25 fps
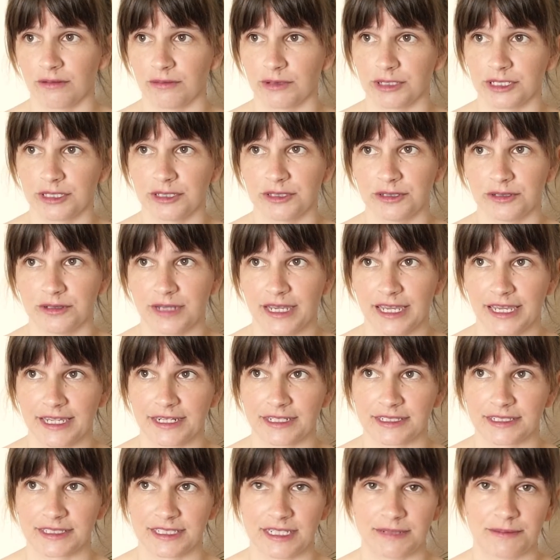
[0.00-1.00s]
wood glue
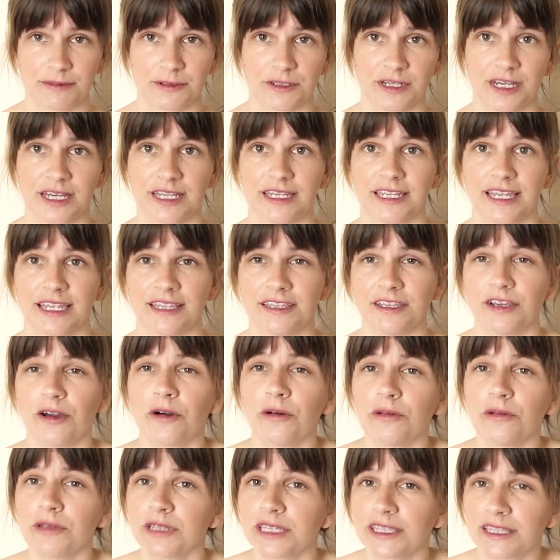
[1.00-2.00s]
and a staple gun, and the
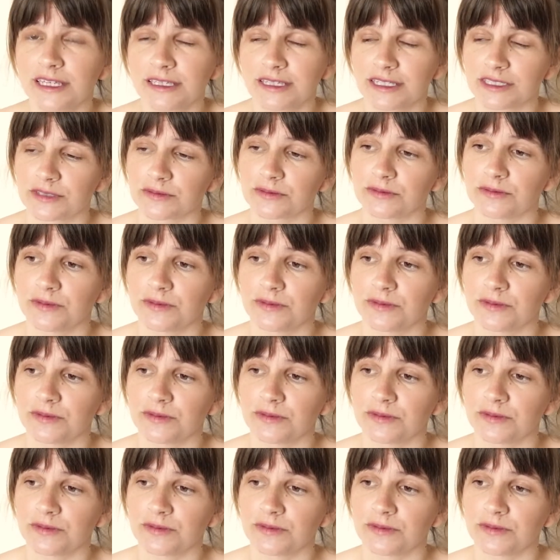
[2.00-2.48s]
only thing that's